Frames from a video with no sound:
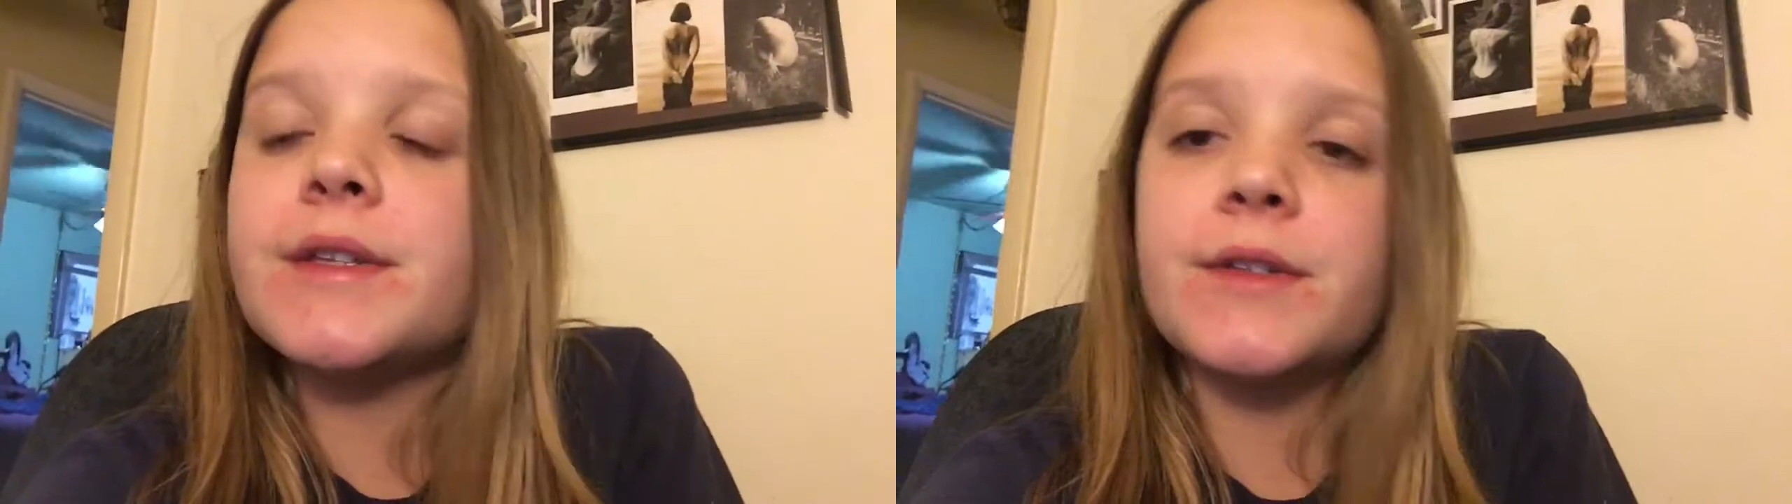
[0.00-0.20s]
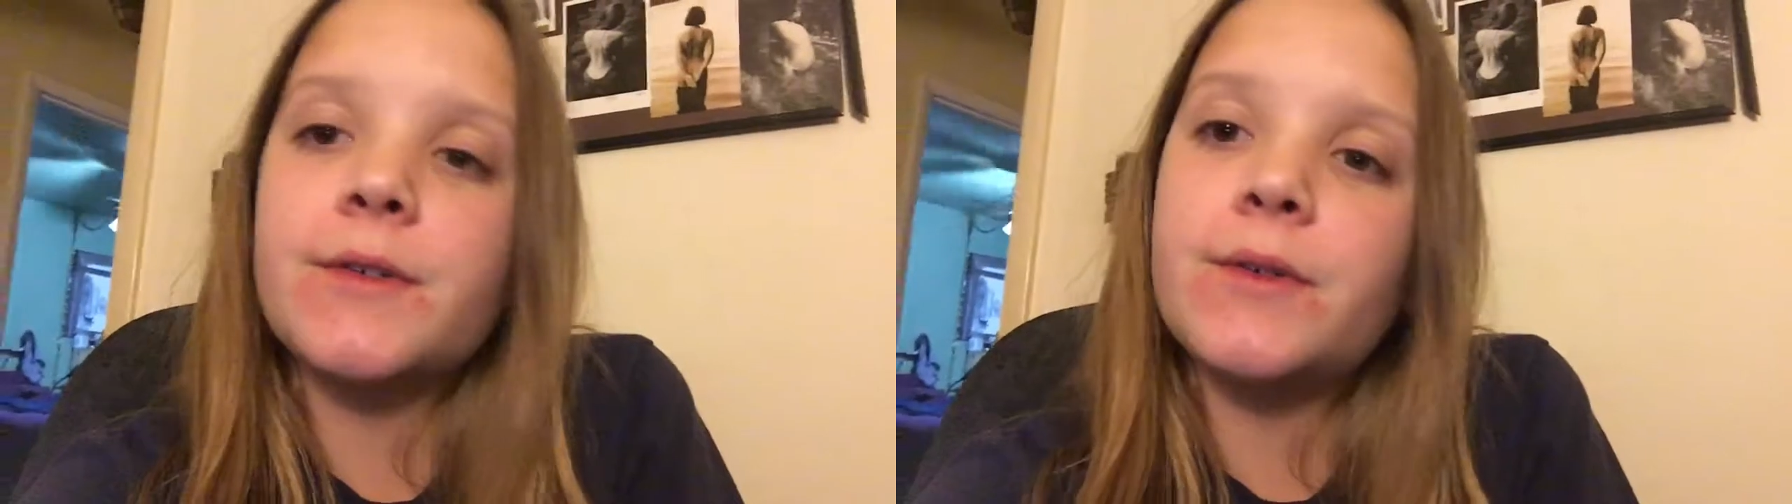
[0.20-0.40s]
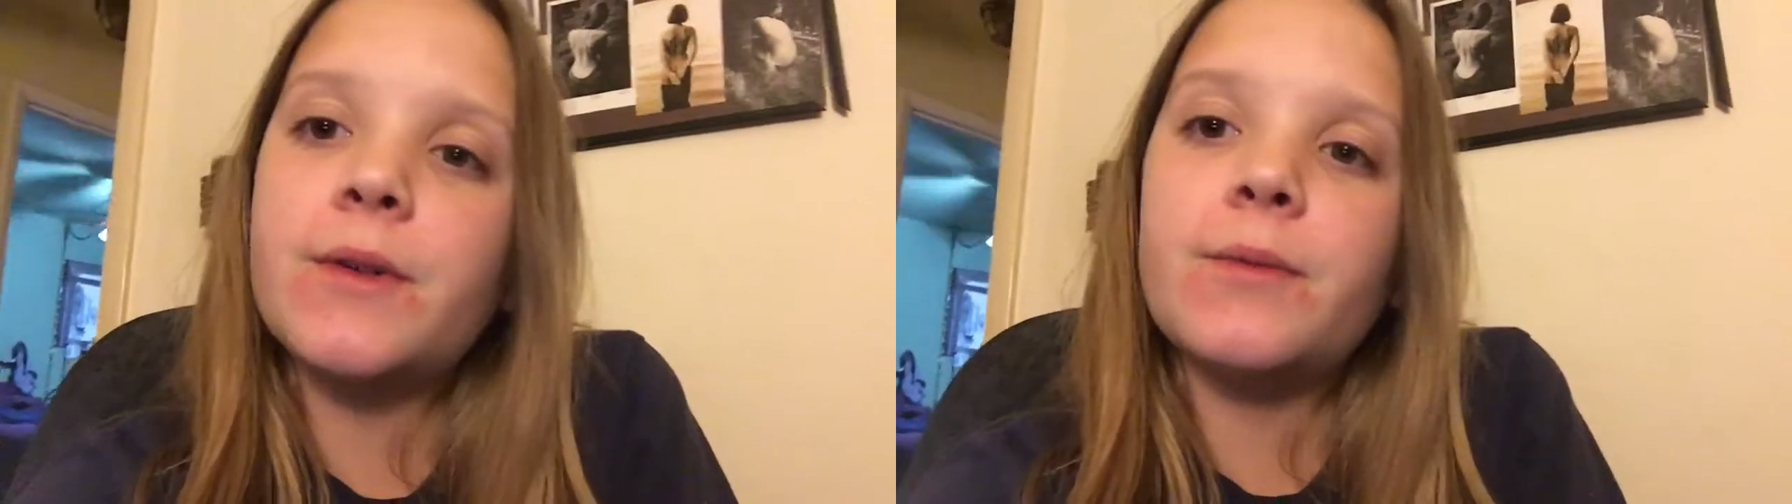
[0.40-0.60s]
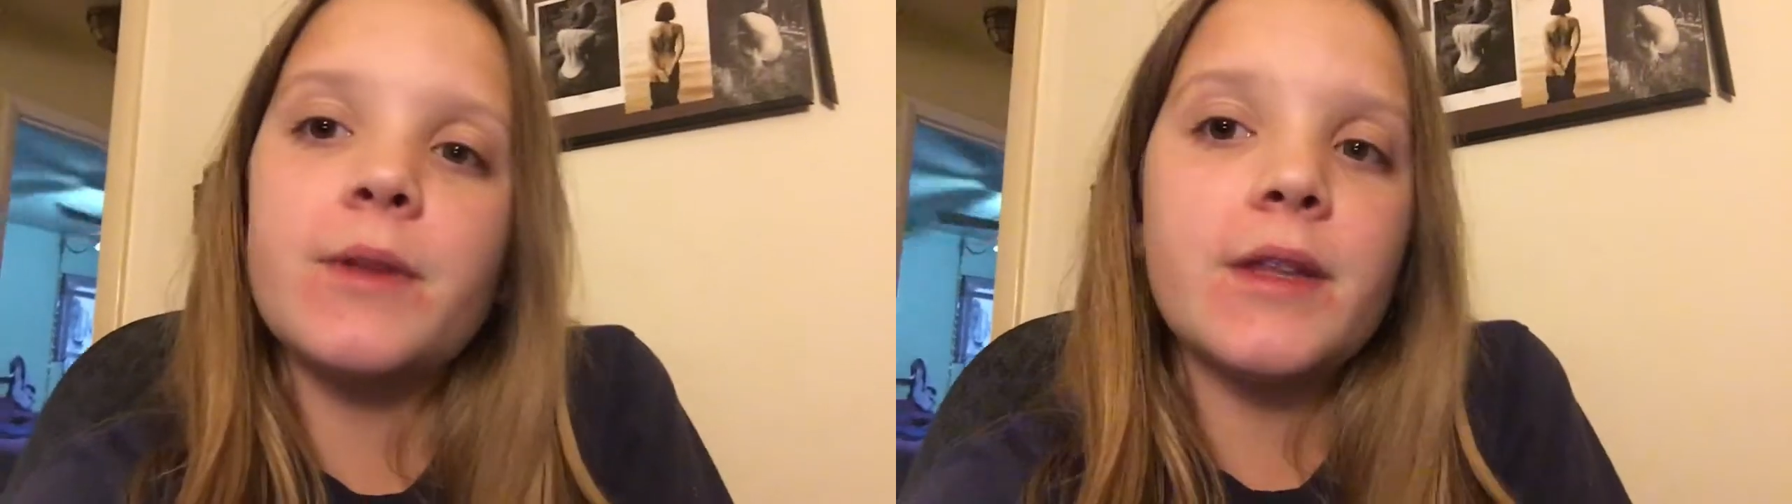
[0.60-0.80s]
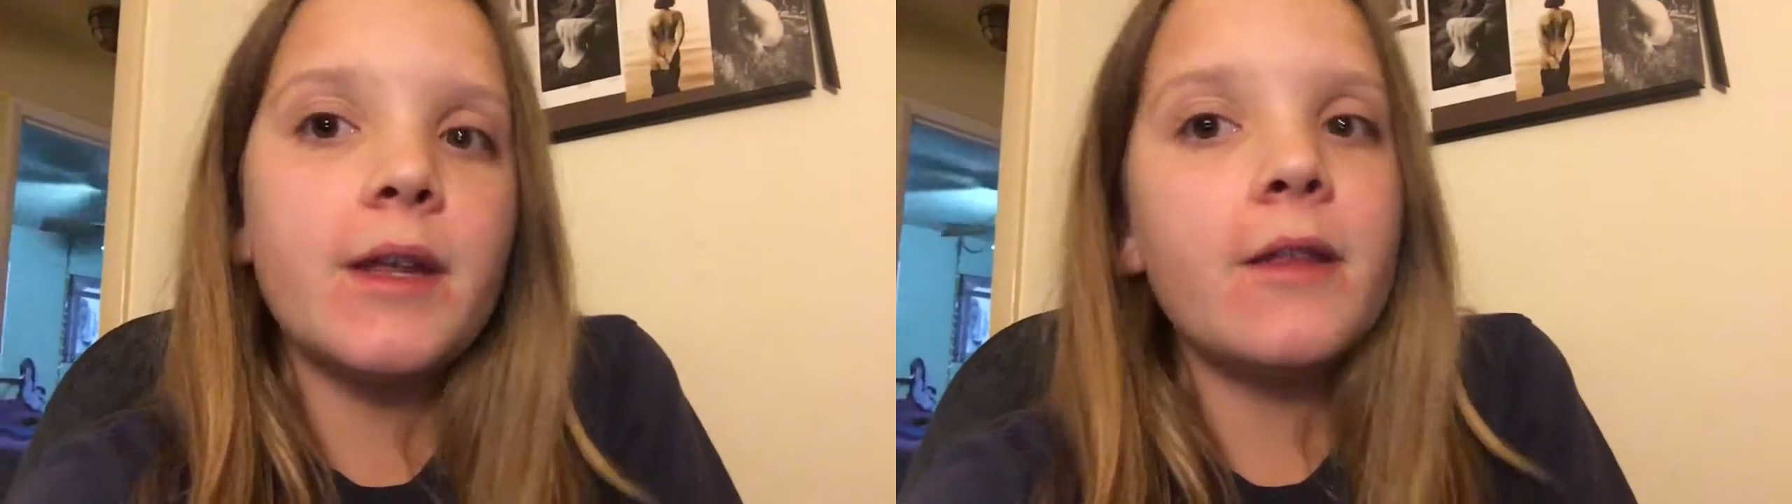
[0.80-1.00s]
soon
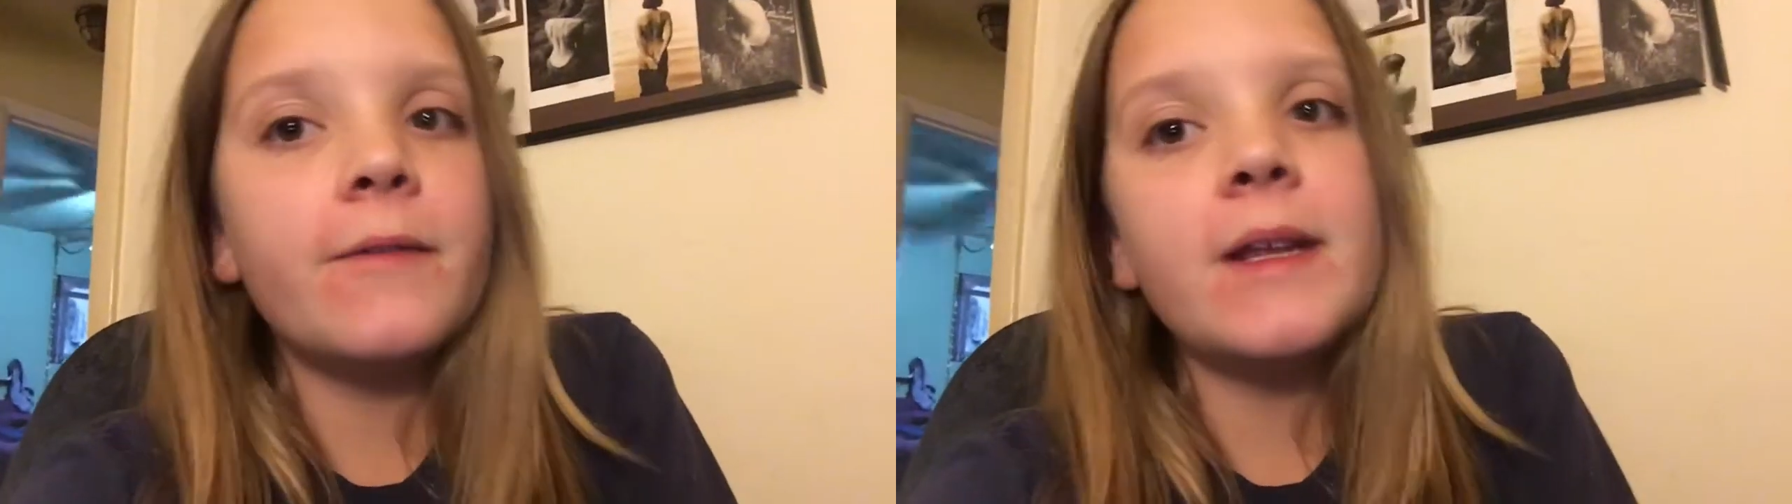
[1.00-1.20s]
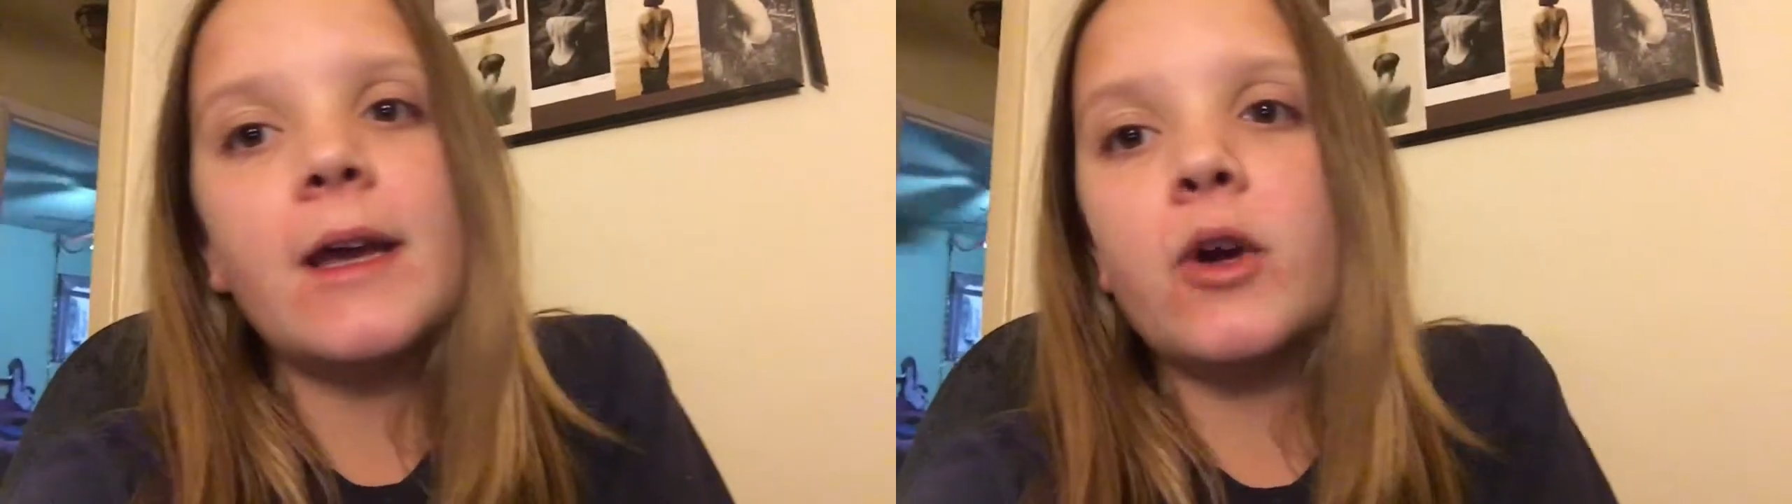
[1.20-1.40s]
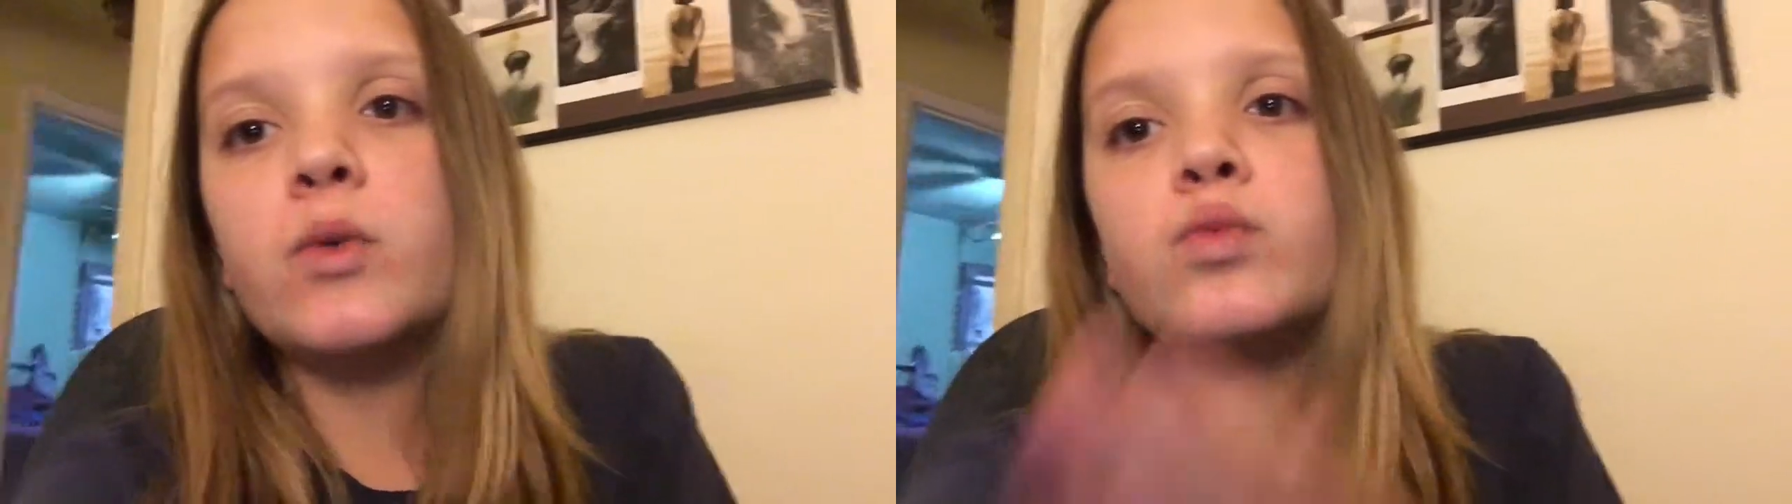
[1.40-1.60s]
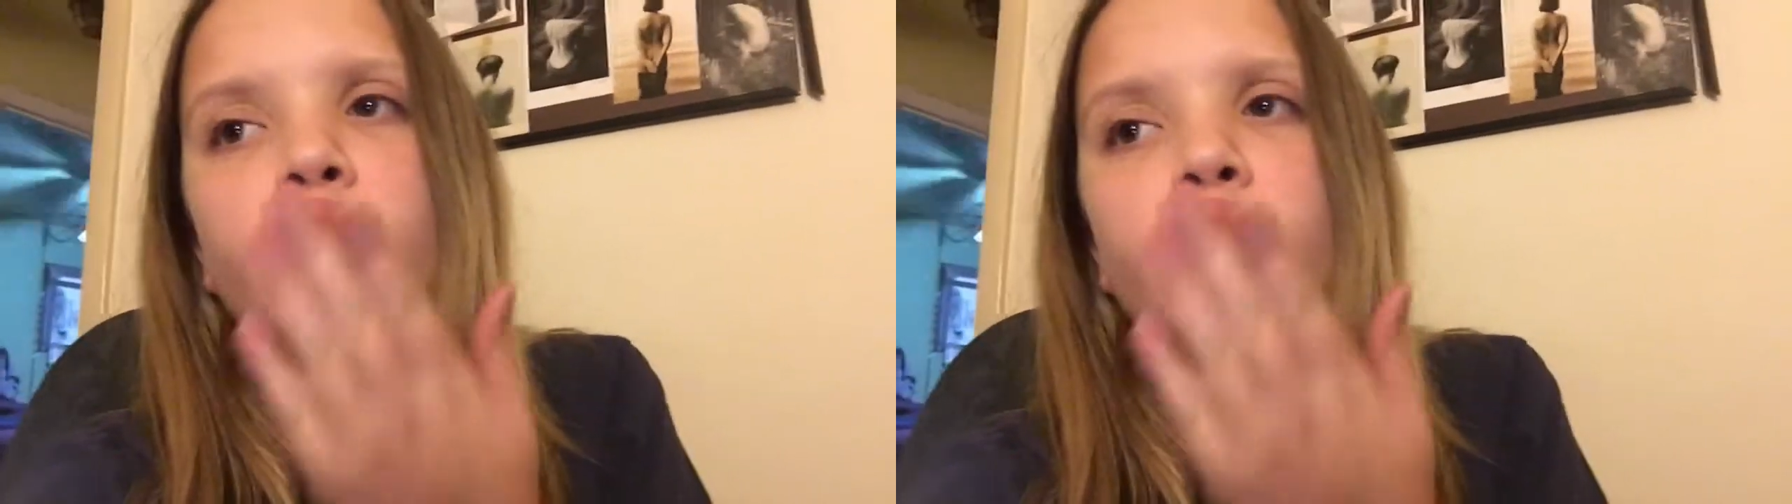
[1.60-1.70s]
with another video.